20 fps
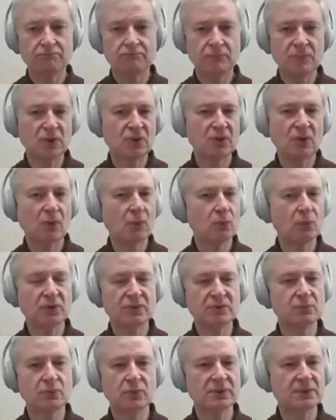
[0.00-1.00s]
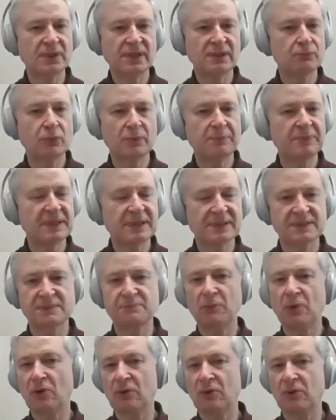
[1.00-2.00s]
you know, would, would it would be a
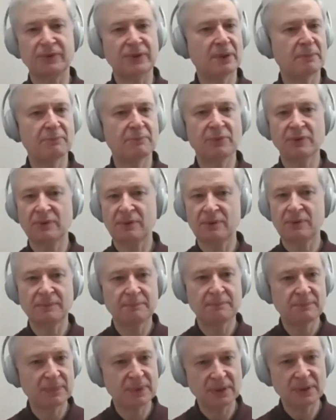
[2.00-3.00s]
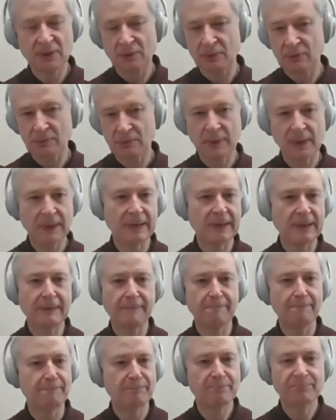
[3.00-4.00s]
smaller number, you know,
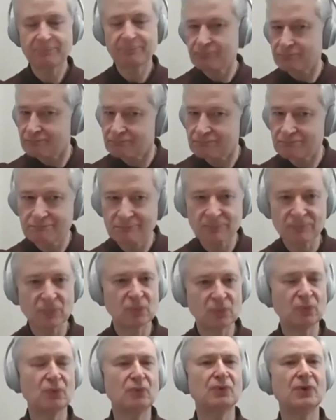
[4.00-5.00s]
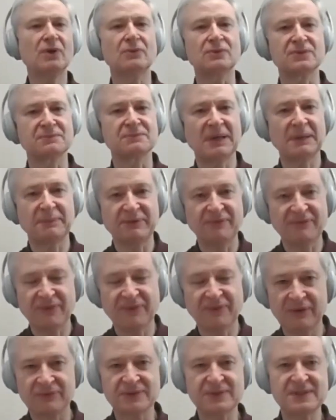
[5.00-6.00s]
um, who knows, maybe
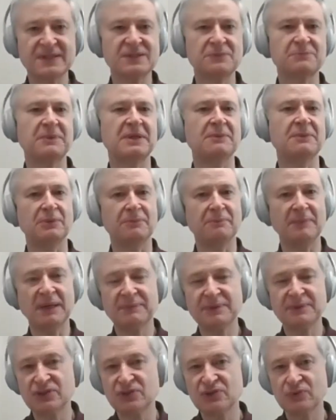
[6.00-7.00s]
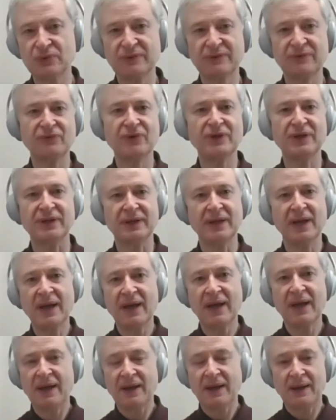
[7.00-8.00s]
five or six people, maybe two or three.
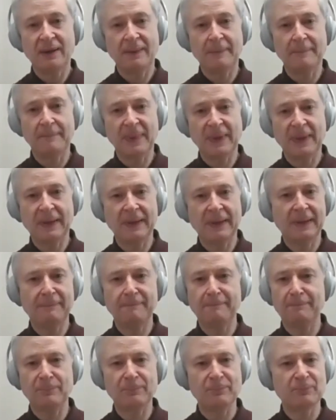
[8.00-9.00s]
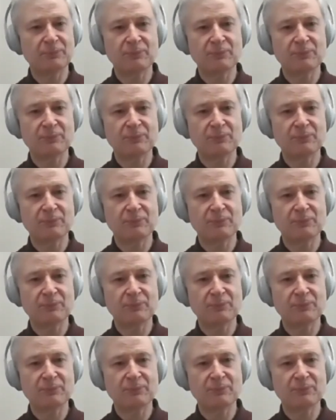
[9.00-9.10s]
Um,